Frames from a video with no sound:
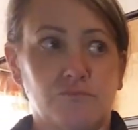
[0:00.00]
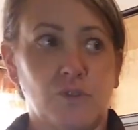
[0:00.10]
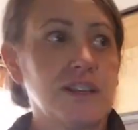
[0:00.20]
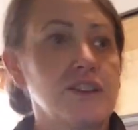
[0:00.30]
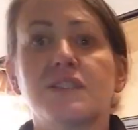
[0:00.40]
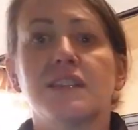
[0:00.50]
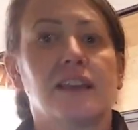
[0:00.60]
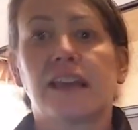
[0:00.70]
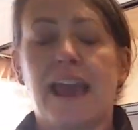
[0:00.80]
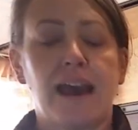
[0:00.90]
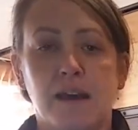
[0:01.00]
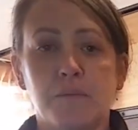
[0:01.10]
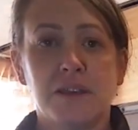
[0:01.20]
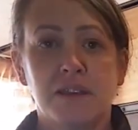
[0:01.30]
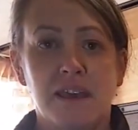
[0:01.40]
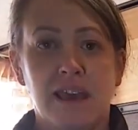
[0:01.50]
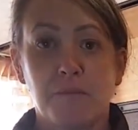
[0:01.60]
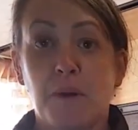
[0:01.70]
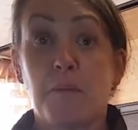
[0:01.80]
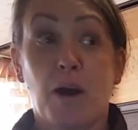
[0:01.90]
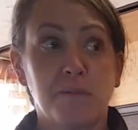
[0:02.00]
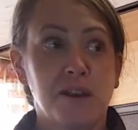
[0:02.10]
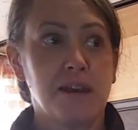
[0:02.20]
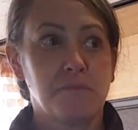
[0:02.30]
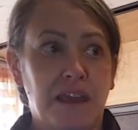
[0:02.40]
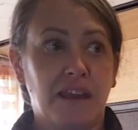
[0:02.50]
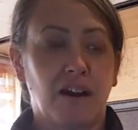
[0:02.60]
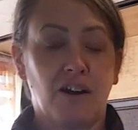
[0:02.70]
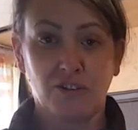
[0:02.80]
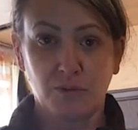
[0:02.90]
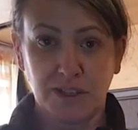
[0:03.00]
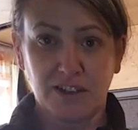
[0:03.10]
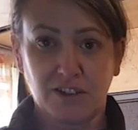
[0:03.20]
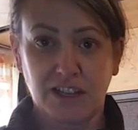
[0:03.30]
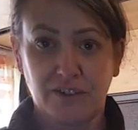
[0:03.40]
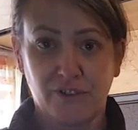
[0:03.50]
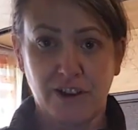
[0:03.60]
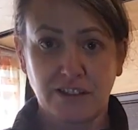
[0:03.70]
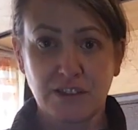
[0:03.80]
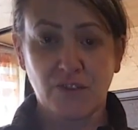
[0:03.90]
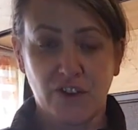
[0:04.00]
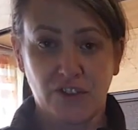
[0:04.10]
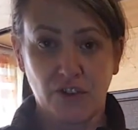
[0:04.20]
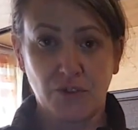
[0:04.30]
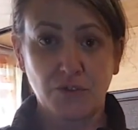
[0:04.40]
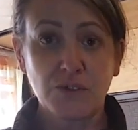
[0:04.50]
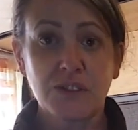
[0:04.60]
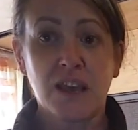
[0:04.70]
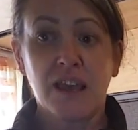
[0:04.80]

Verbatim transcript: windows in the cab, and my mom and I made all the window coverings for those.